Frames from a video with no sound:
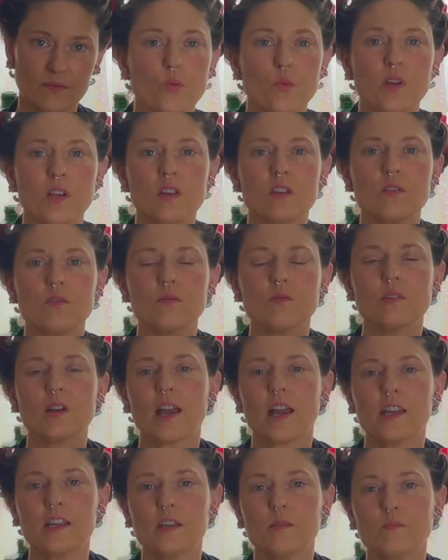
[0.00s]
When you
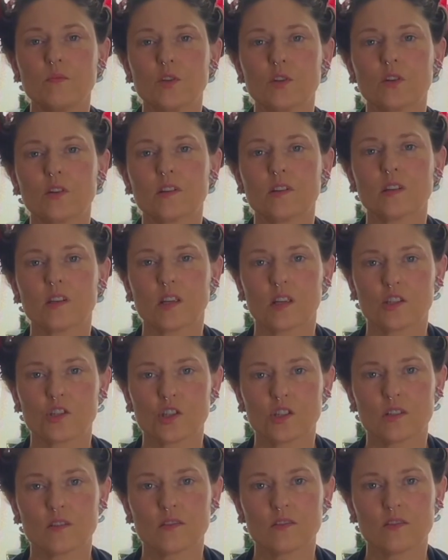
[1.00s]
aim your
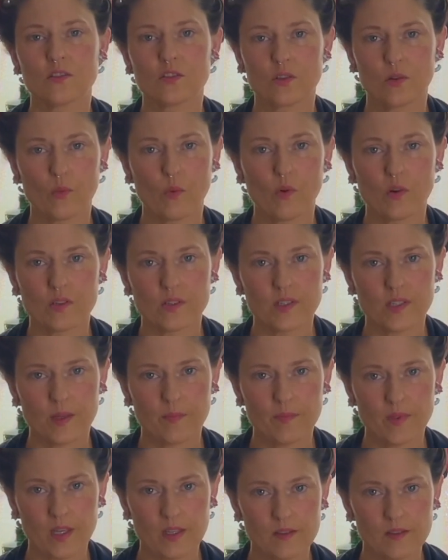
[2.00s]
intentions towards something,